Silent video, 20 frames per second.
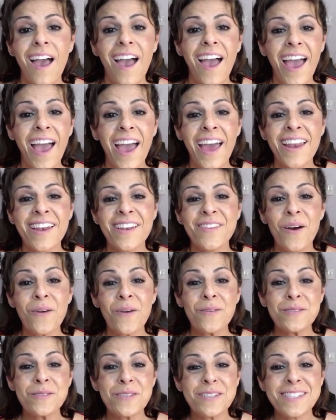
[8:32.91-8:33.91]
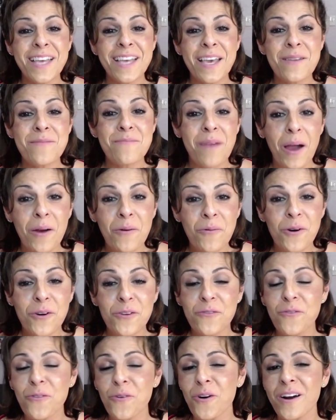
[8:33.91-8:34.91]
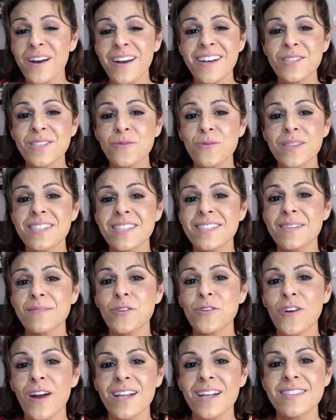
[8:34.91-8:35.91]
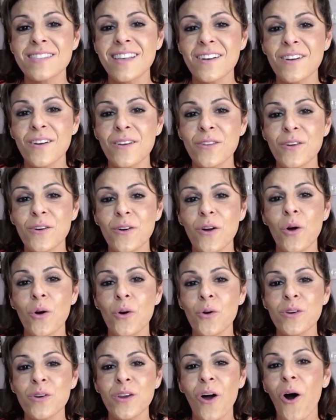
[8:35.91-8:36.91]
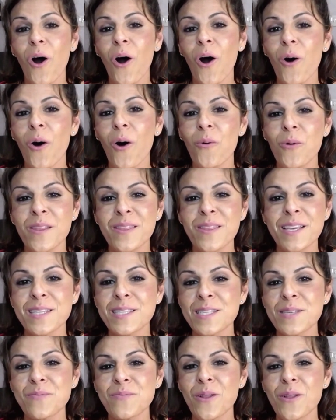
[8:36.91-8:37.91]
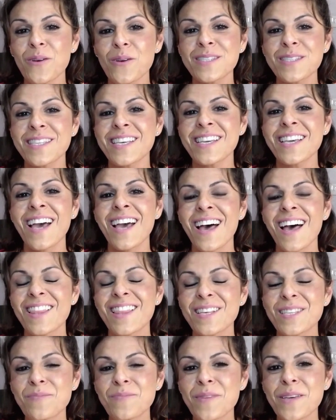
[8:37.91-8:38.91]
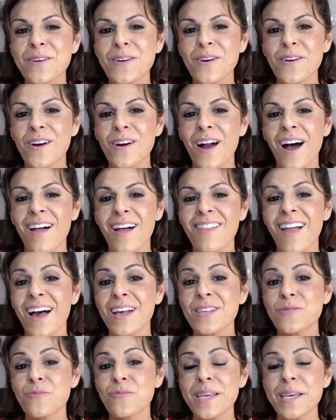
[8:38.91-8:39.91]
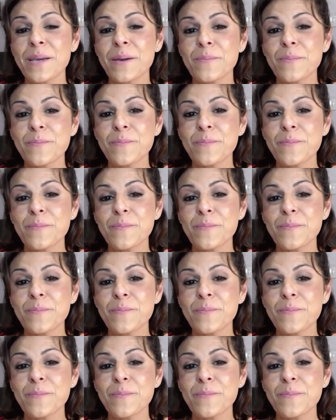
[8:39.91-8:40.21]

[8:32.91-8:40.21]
And don't just take my word for it. It's what the Democrats said on their own call with Nancy Pelosi, the speaker, last week.